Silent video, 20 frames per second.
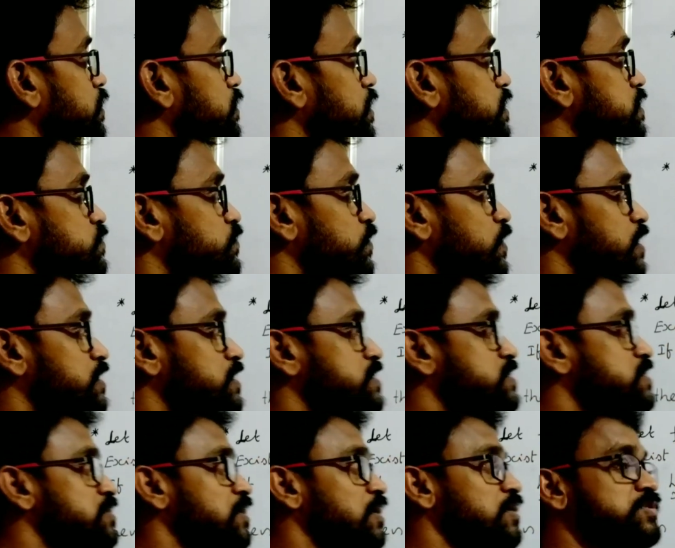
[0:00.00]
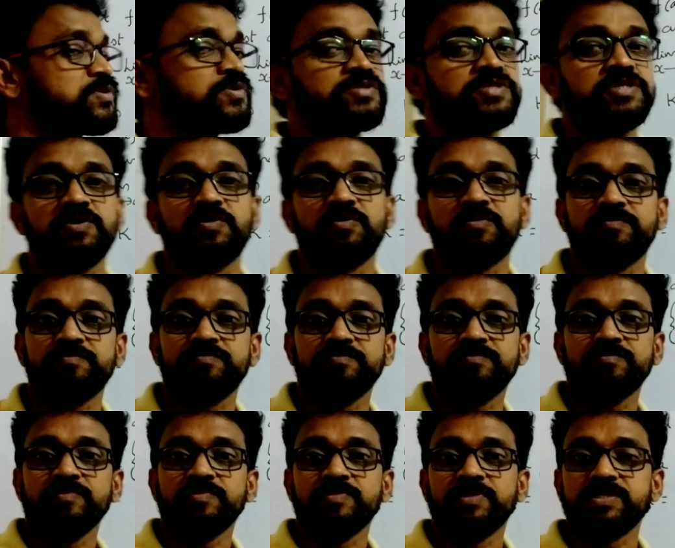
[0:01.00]
that's why this is also 0.
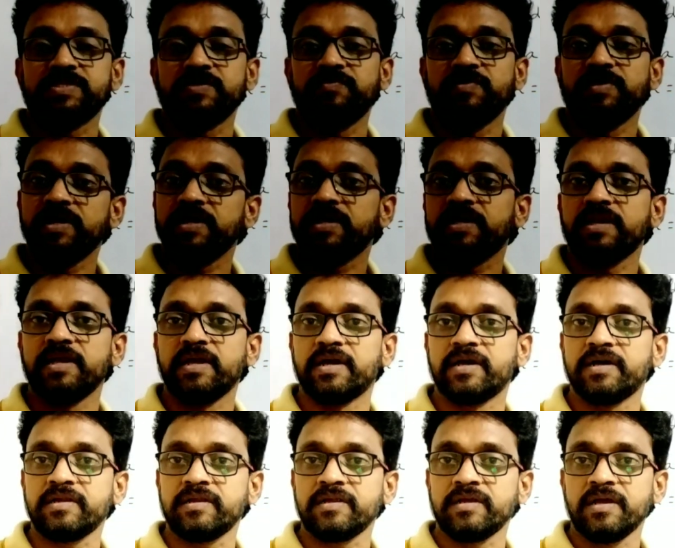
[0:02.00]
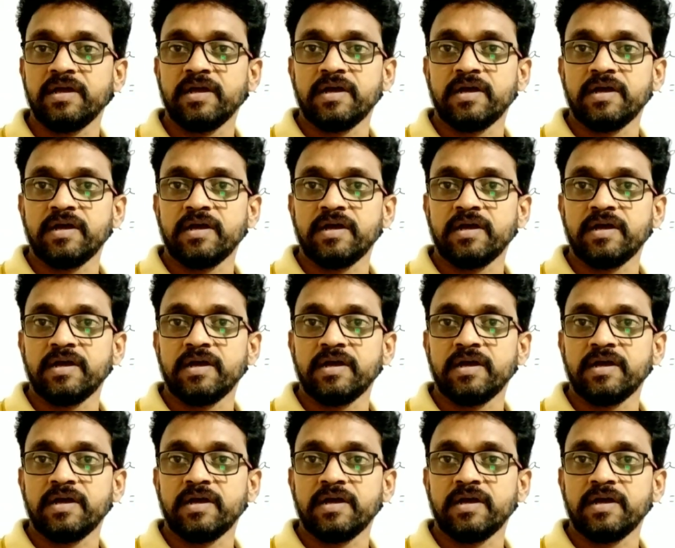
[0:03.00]
It's very clear,